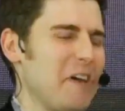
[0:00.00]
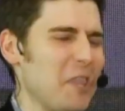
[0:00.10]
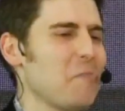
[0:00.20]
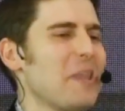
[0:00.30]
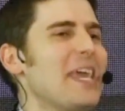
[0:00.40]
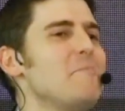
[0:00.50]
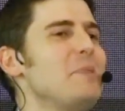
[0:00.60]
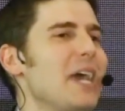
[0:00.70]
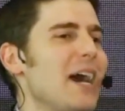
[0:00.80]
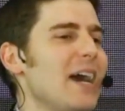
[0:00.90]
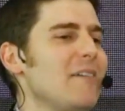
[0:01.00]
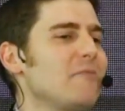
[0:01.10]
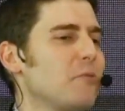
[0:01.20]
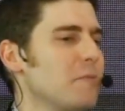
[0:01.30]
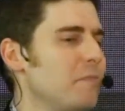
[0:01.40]
develop an API
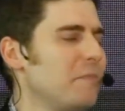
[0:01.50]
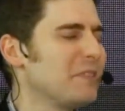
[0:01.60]
for